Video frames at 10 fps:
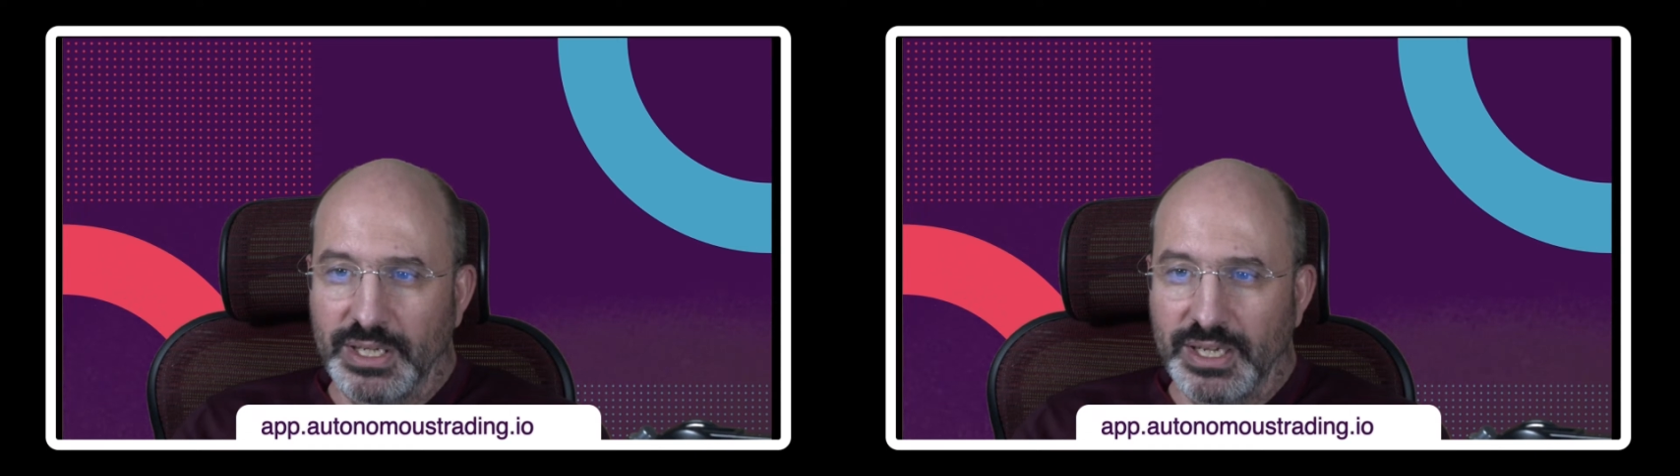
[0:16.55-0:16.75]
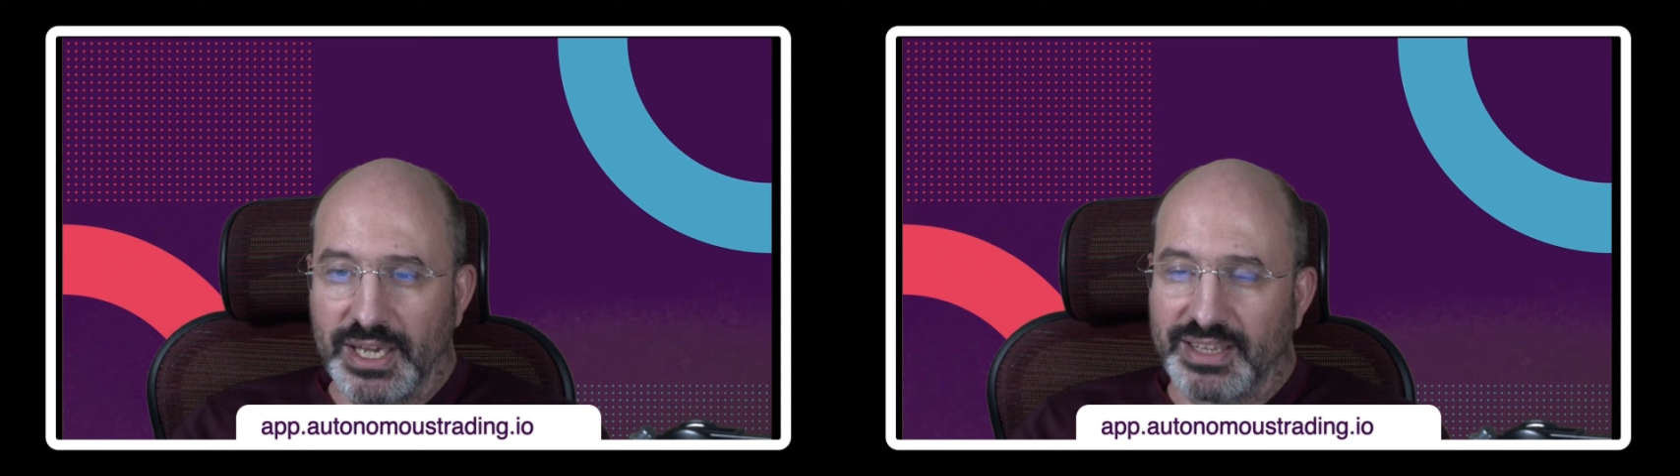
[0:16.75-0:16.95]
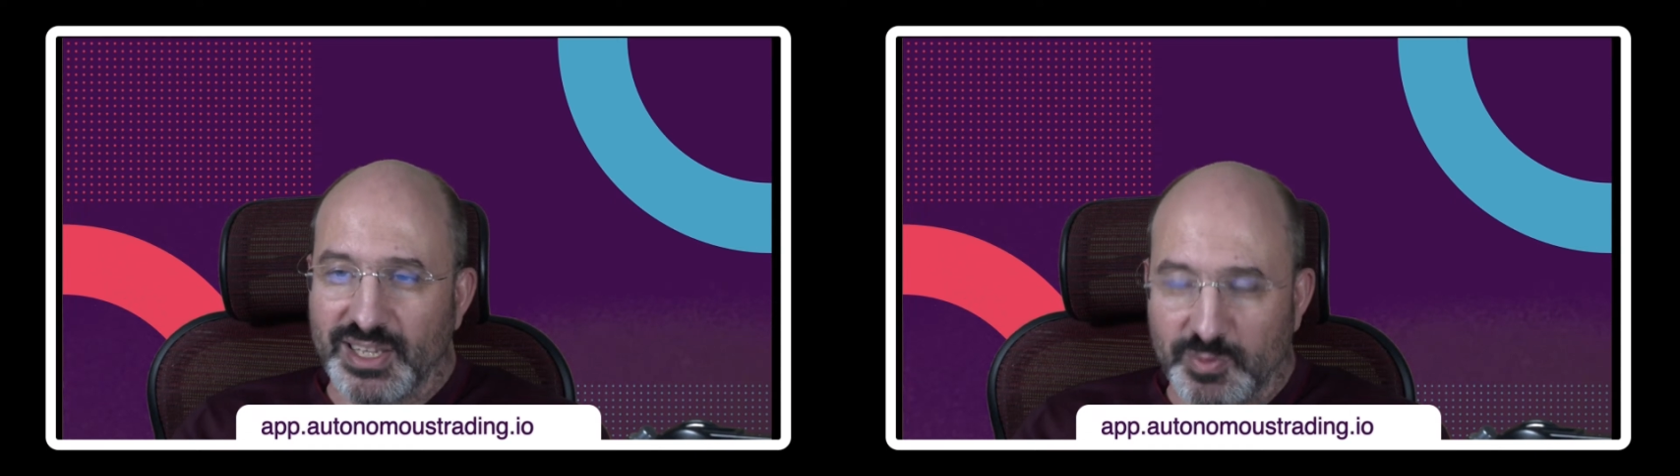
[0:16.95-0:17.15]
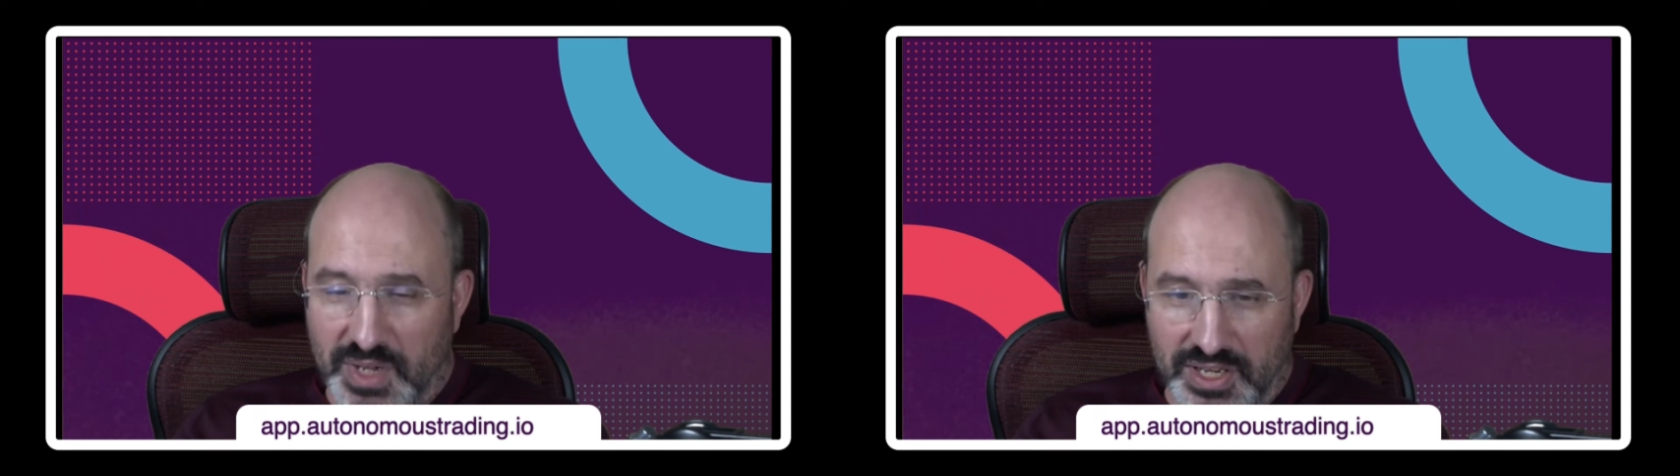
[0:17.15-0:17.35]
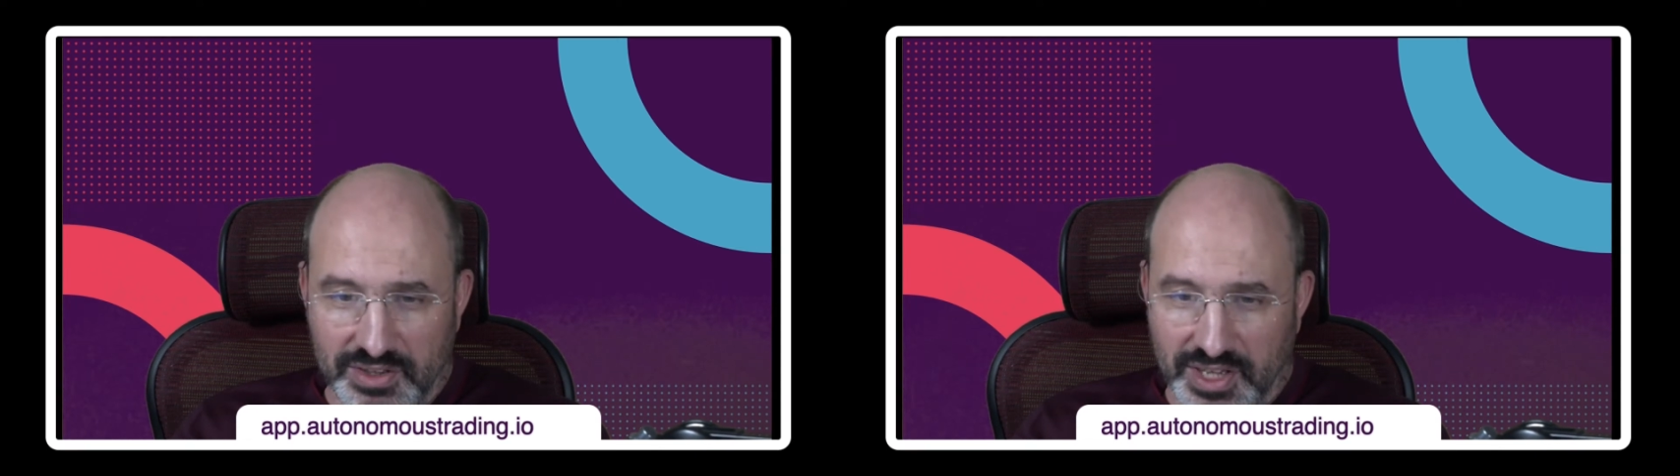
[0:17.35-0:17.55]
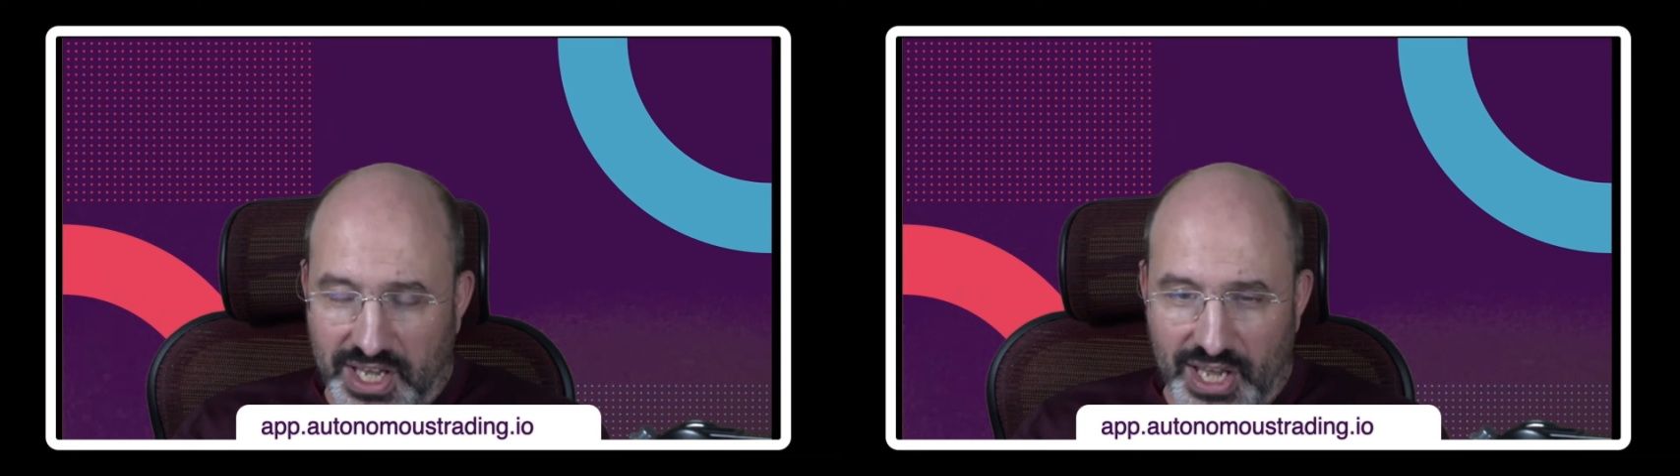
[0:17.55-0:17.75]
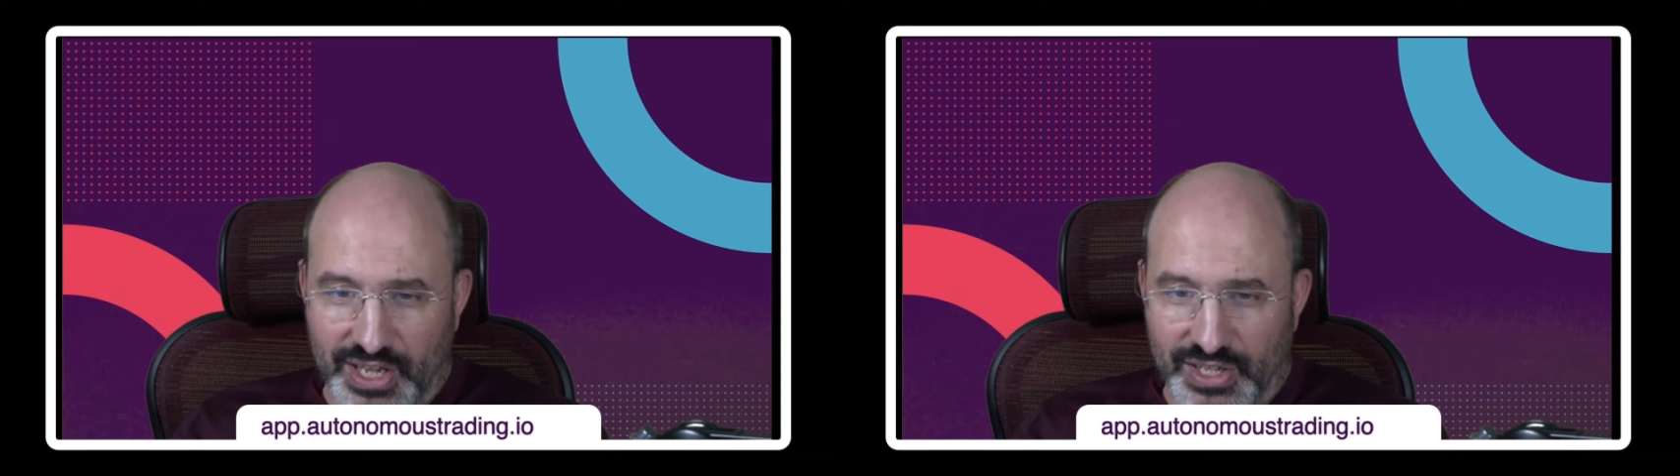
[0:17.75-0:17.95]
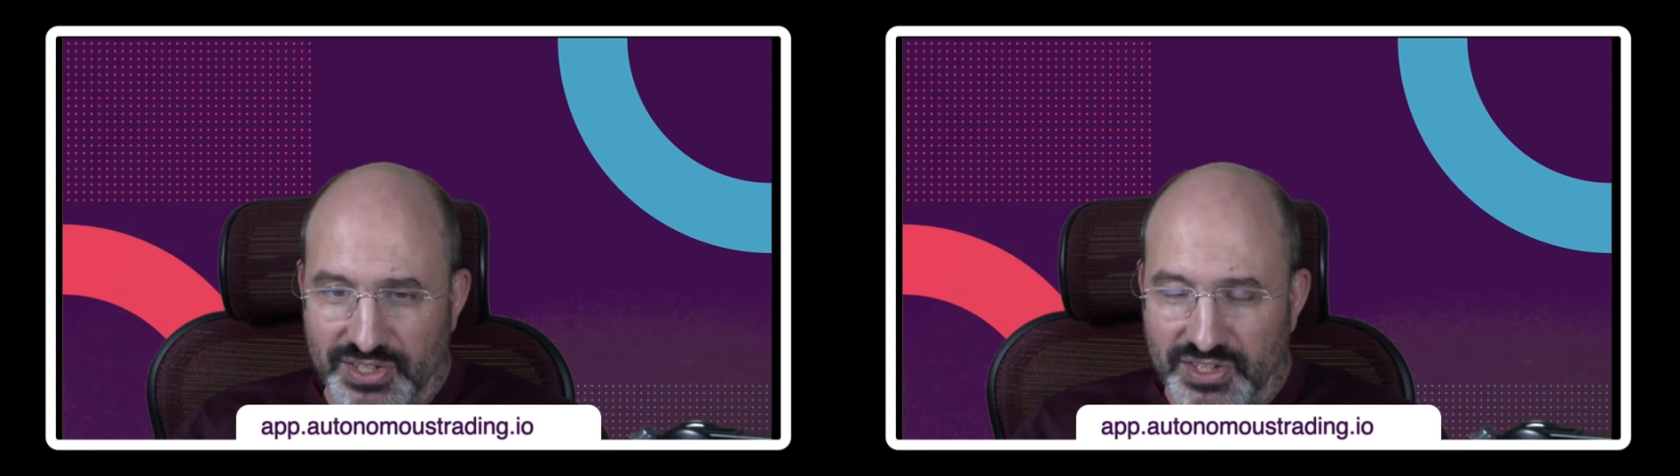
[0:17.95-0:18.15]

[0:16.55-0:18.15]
It has been the case